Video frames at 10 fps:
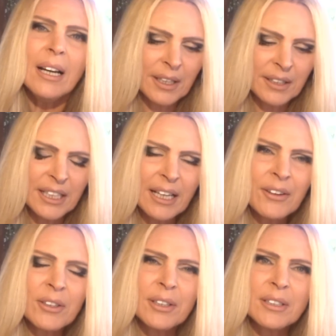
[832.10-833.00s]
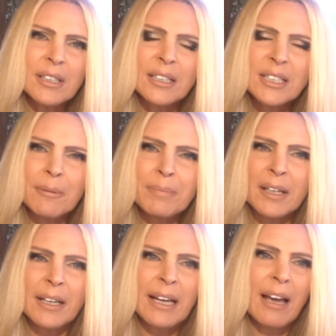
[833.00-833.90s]
The other tip
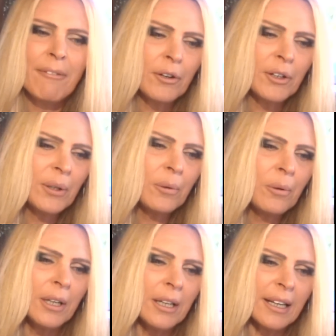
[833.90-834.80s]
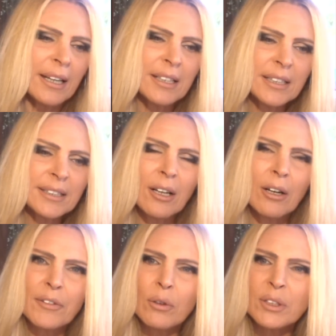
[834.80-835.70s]
that I have for you is,
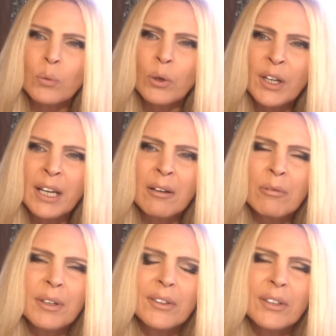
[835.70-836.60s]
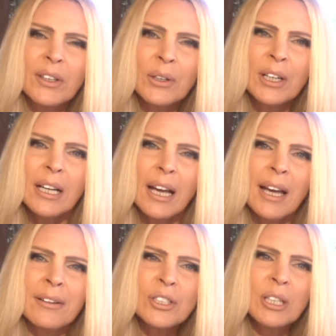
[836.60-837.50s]
of course, working with your
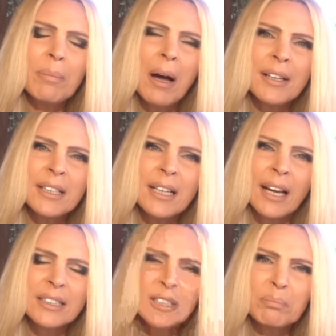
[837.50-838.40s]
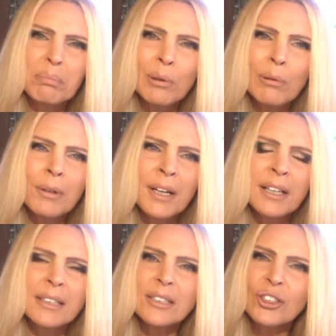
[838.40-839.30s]
energy body,
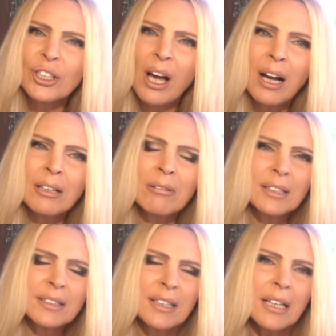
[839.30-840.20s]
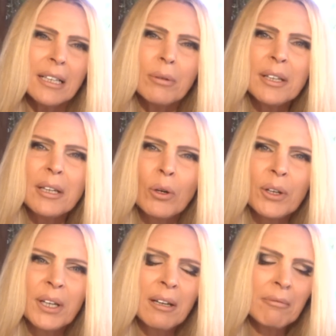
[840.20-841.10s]
exploring chakras, really
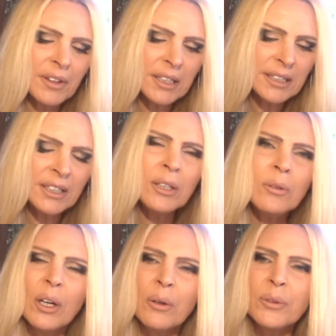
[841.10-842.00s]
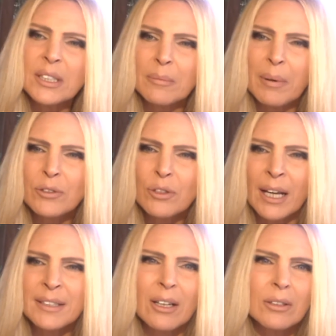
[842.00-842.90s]
working with this. You know this about
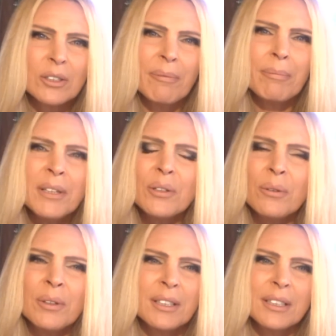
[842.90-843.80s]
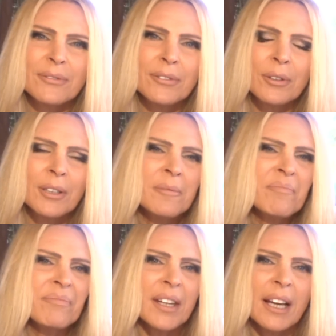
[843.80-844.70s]
TRANCODES. We've doing this for
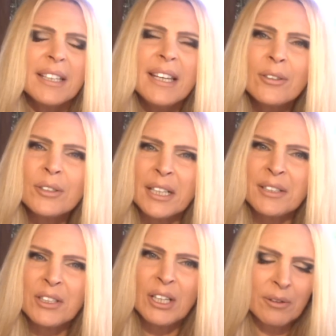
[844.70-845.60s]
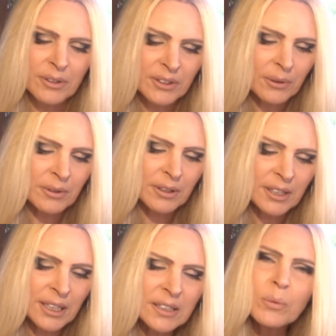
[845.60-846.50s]
years and years. So
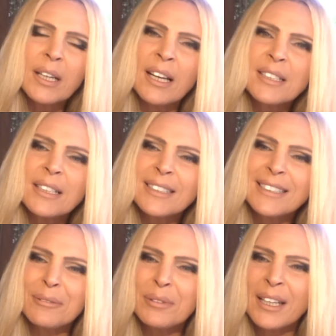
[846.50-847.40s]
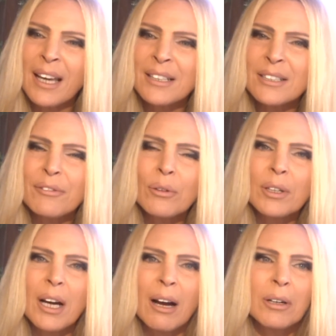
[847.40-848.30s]
this weekend is the weekend
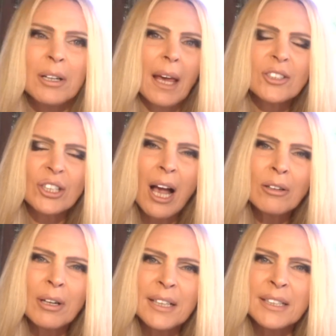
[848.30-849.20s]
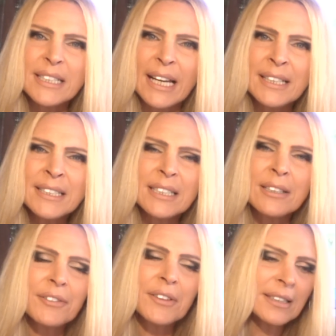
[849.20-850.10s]
for our chakra
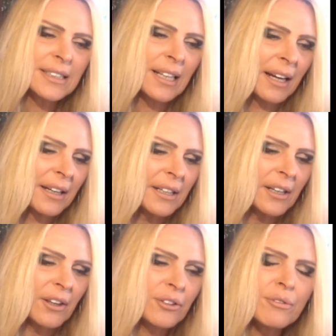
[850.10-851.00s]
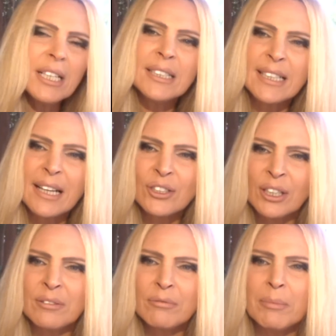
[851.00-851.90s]
intensive. That's a
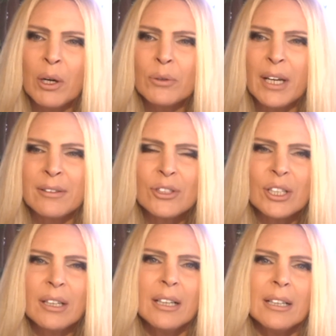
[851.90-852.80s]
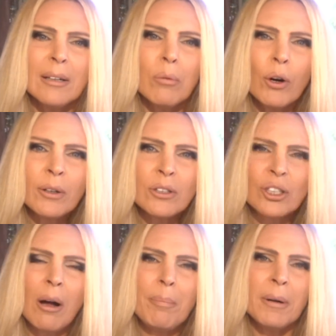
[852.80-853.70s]
3-session remote energy
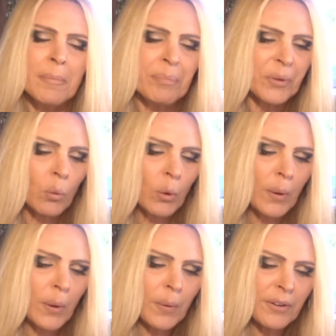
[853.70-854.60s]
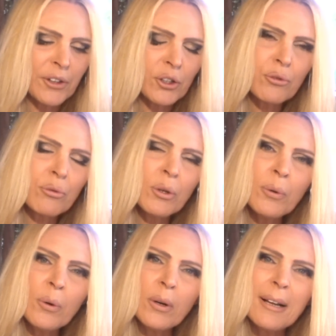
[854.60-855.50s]
workshop where
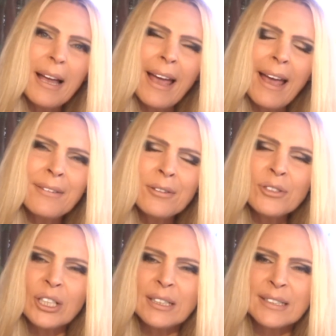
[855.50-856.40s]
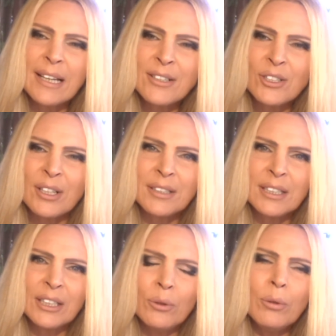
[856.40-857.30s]
through energy
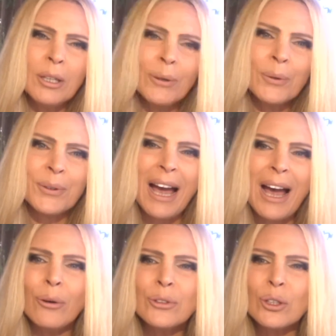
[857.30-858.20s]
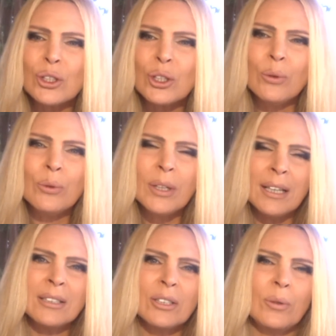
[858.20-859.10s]
sessions, you learn how to tune
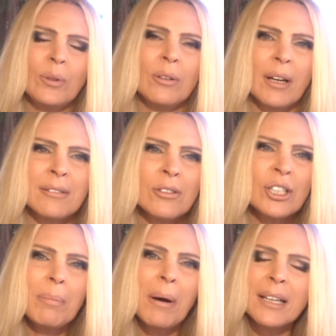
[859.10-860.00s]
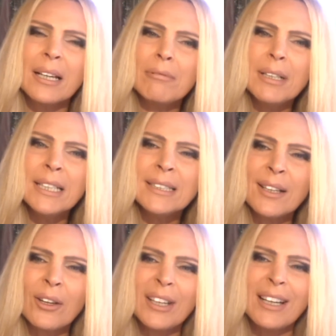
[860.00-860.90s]
into your energy body. And we
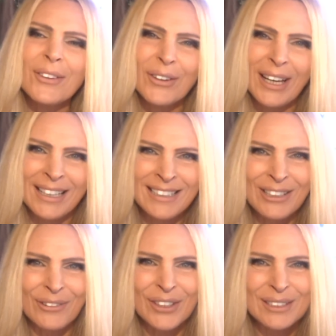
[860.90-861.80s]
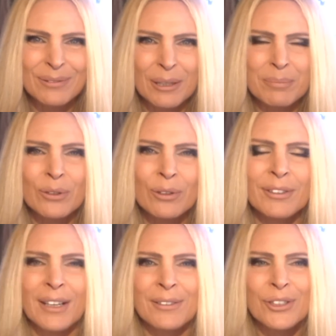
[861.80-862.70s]
sit on the other end of this. We
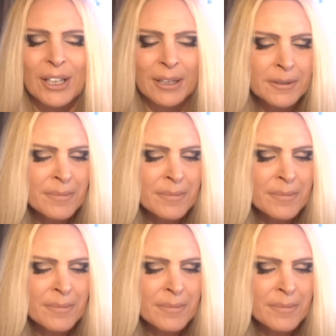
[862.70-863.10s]
observe your energy